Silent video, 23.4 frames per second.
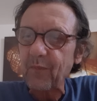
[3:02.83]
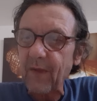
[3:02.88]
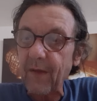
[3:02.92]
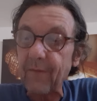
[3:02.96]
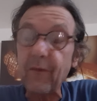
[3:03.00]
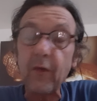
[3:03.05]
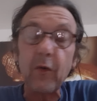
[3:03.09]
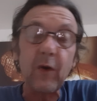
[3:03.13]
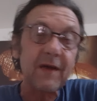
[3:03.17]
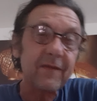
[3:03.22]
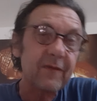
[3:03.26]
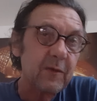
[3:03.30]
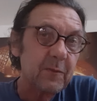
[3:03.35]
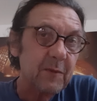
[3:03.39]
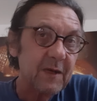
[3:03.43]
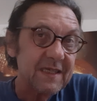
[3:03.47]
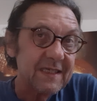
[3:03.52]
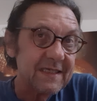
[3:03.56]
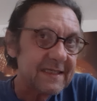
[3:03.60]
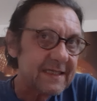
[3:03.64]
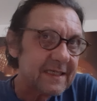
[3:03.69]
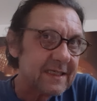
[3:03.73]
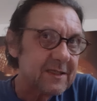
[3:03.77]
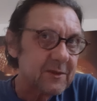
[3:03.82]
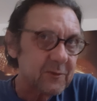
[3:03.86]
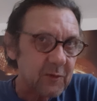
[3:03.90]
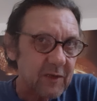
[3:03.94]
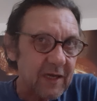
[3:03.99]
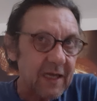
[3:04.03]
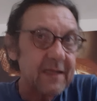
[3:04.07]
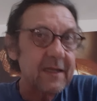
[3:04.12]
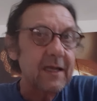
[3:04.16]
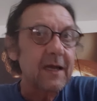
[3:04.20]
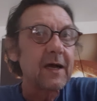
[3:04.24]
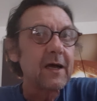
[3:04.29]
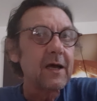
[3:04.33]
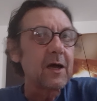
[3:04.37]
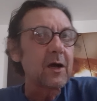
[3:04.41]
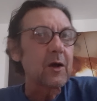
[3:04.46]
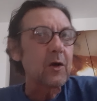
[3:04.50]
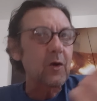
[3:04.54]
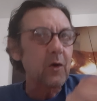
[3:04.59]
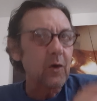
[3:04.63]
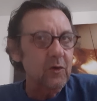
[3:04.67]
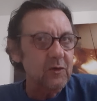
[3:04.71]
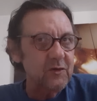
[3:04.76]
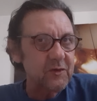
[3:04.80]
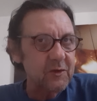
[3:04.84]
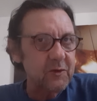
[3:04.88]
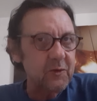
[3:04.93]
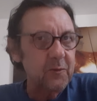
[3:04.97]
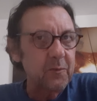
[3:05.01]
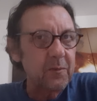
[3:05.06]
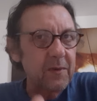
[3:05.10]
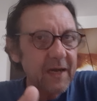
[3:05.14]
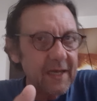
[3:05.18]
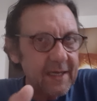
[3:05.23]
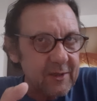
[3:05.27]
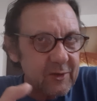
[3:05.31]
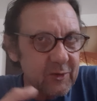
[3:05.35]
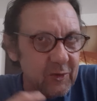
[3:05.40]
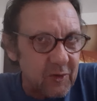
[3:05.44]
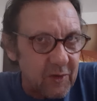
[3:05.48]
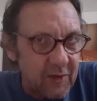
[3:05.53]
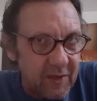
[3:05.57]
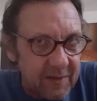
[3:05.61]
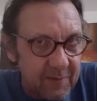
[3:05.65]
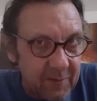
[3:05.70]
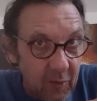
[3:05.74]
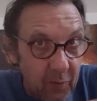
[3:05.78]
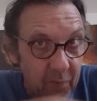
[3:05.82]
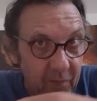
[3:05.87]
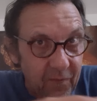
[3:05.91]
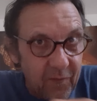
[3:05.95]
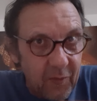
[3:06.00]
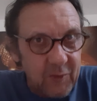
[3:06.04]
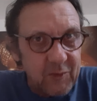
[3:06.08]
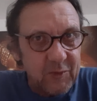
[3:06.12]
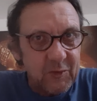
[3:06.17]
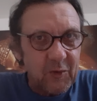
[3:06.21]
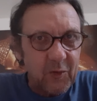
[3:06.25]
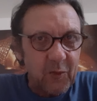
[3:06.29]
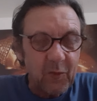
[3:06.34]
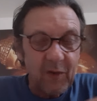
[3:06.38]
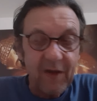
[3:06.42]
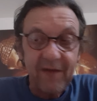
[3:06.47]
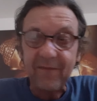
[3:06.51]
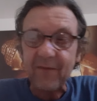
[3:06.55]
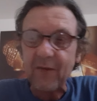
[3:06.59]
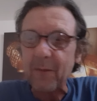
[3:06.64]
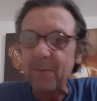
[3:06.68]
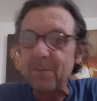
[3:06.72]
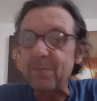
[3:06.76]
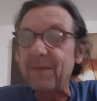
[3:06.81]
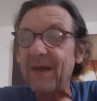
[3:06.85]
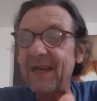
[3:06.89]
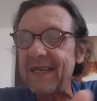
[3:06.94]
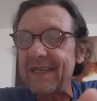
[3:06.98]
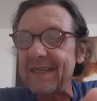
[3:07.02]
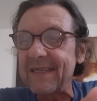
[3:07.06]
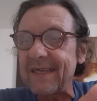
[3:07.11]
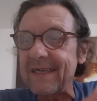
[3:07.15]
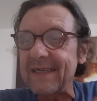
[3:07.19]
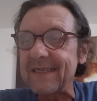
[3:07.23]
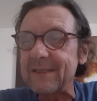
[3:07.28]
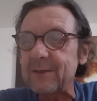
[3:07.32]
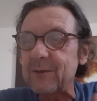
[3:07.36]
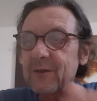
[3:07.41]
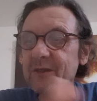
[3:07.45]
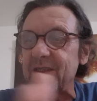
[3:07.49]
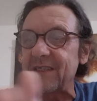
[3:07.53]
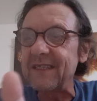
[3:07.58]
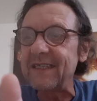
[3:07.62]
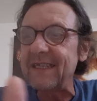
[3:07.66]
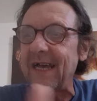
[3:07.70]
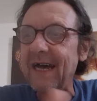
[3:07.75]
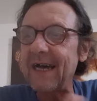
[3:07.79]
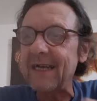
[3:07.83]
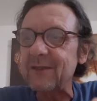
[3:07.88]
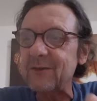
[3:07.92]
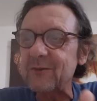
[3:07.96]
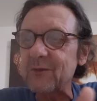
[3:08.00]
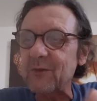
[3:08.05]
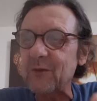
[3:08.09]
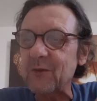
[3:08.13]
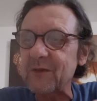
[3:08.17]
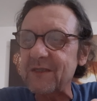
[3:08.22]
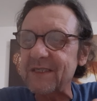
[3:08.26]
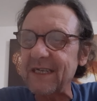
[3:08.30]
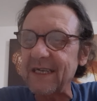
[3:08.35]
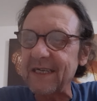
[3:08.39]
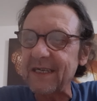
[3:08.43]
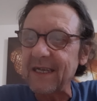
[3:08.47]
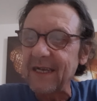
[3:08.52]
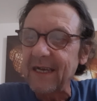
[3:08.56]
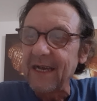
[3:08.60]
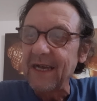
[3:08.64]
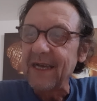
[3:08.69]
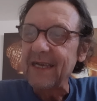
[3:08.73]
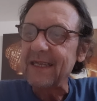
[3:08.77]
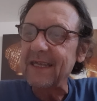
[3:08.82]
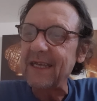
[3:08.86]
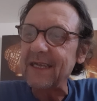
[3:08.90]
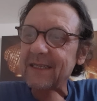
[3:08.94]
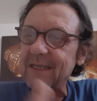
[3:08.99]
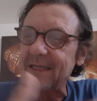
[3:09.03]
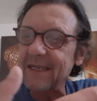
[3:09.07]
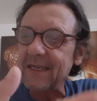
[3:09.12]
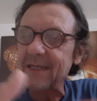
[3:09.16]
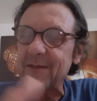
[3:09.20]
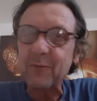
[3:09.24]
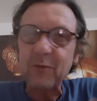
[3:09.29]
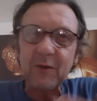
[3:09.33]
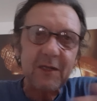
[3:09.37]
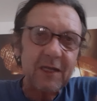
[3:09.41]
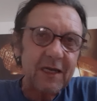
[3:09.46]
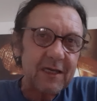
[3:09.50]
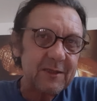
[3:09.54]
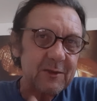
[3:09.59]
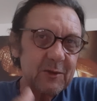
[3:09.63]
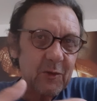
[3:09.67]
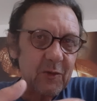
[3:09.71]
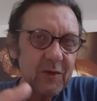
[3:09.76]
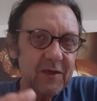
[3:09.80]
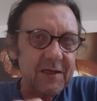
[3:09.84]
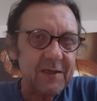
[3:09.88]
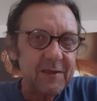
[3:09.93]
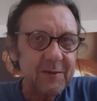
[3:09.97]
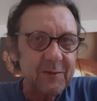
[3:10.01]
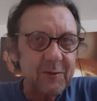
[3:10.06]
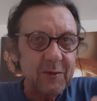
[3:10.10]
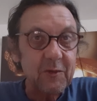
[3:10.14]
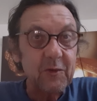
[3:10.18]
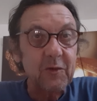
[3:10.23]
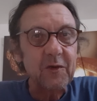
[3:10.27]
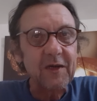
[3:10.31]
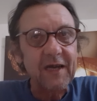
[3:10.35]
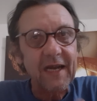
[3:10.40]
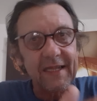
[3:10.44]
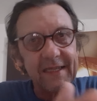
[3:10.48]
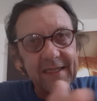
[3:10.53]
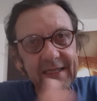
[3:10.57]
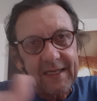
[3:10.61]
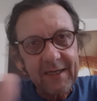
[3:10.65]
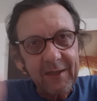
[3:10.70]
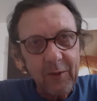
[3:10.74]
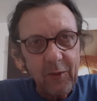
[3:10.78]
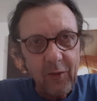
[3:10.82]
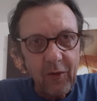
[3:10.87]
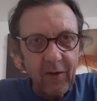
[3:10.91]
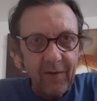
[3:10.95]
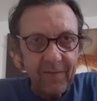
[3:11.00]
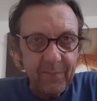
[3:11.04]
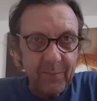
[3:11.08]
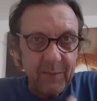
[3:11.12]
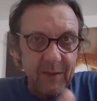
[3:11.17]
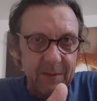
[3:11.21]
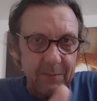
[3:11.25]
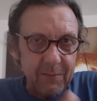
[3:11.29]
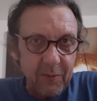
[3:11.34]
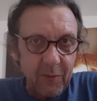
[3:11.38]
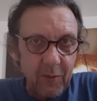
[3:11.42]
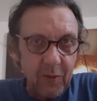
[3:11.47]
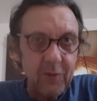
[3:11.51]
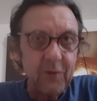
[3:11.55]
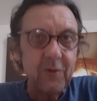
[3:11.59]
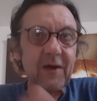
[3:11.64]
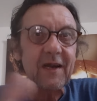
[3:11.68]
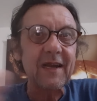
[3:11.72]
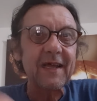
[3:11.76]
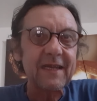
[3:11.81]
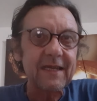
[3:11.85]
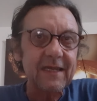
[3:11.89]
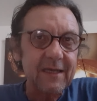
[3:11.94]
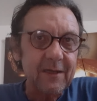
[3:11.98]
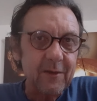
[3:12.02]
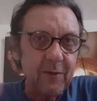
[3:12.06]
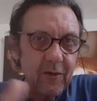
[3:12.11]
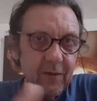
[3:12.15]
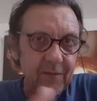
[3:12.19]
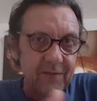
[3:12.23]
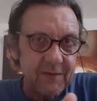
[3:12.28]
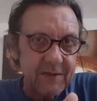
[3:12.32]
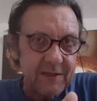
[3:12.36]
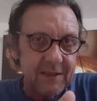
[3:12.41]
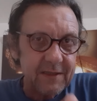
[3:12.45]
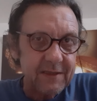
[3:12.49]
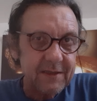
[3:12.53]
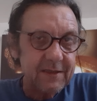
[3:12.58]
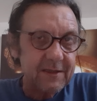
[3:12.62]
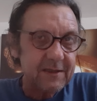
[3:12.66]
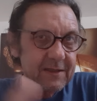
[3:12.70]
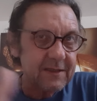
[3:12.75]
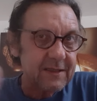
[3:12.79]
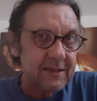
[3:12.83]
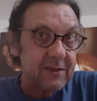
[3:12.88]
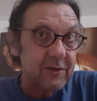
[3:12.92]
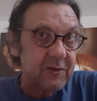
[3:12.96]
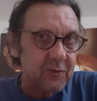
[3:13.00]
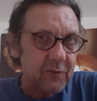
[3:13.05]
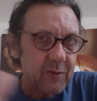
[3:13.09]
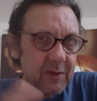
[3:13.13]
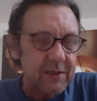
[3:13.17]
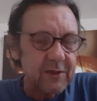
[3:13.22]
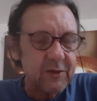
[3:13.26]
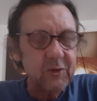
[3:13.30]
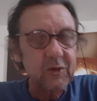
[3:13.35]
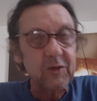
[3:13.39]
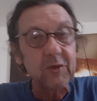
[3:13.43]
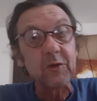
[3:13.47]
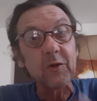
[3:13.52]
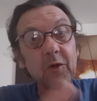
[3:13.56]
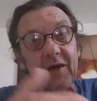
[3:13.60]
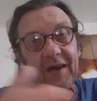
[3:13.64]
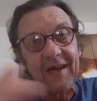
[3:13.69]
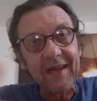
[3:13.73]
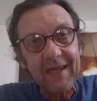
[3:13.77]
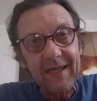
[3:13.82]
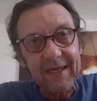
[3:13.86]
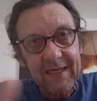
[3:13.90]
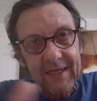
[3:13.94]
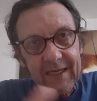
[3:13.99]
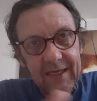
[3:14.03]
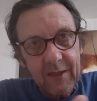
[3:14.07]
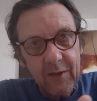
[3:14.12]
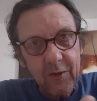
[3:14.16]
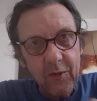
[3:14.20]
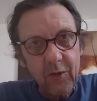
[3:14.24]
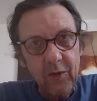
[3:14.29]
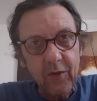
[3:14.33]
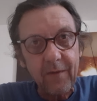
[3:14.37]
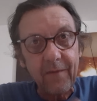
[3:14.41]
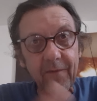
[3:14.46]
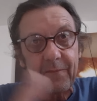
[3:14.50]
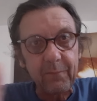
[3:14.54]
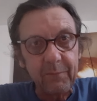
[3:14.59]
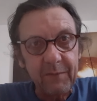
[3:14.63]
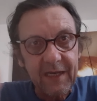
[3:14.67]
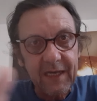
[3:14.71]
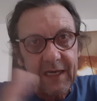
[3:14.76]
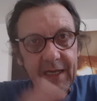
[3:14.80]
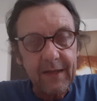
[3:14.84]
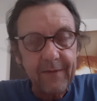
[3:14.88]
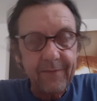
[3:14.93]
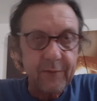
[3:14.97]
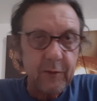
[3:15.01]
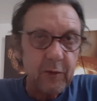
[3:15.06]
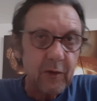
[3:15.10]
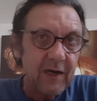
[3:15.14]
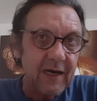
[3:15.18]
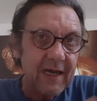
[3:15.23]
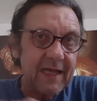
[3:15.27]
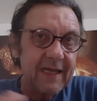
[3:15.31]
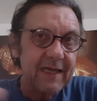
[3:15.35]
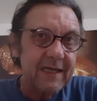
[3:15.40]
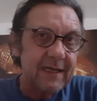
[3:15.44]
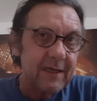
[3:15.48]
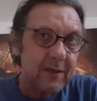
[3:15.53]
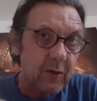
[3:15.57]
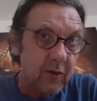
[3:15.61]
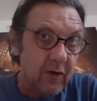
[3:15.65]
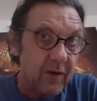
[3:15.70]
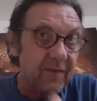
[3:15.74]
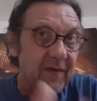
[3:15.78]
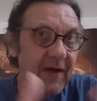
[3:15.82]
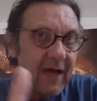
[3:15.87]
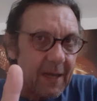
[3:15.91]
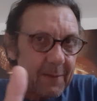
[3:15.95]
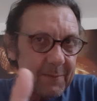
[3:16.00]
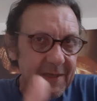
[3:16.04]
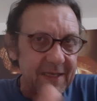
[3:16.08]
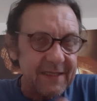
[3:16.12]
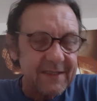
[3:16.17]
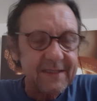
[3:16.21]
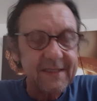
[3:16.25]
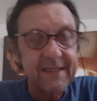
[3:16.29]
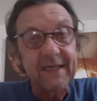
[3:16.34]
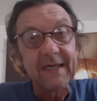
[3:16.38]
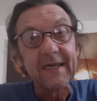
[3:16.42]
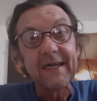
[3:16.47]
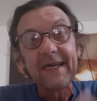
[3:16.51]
For everybody seeks to get closer to pleasure and further away from pain. It's a natural thing. Yet what our soul, the letting go of people, the letting go of situation, the letting go of belief, the letting go of habits,